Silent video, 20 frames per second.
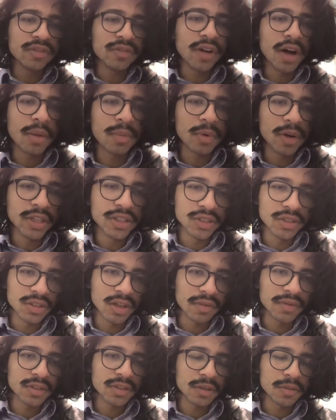operations
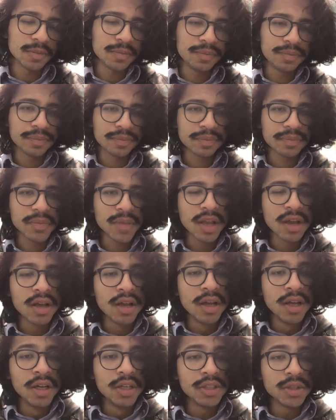officer.
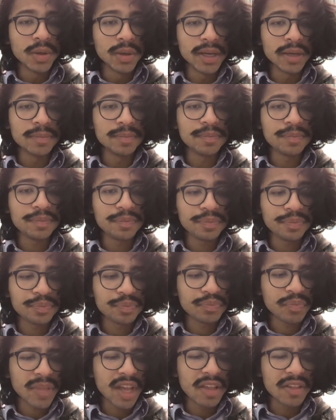So again,
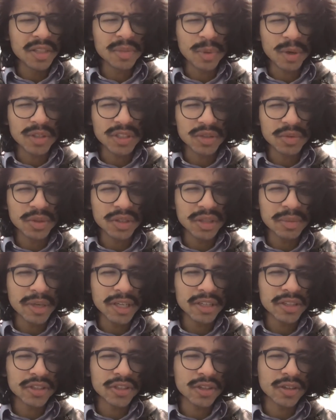this person really making
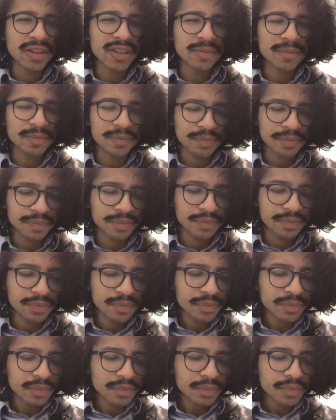sure that
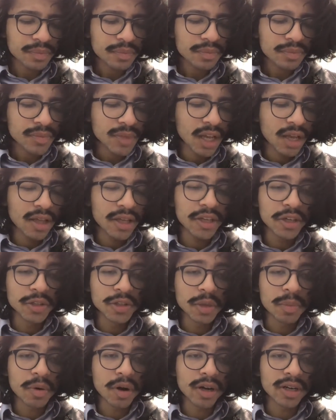here's our
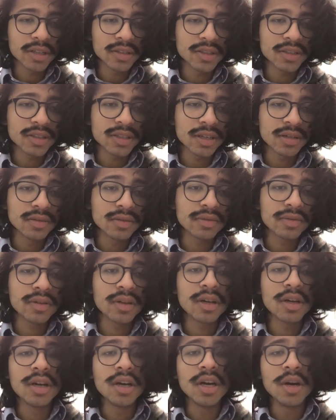product itself.
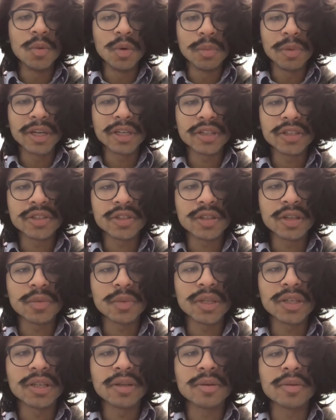We're making sure that we
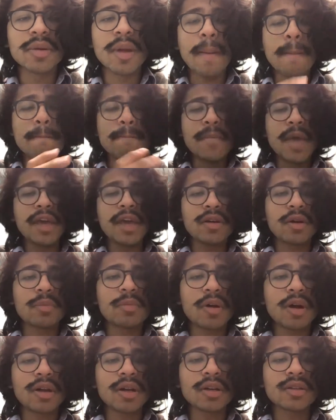can make our
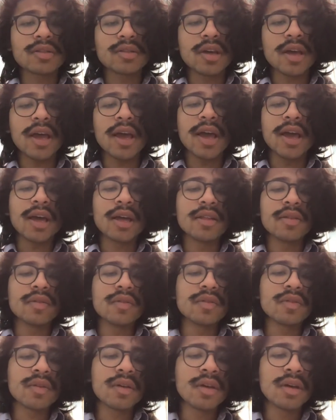product and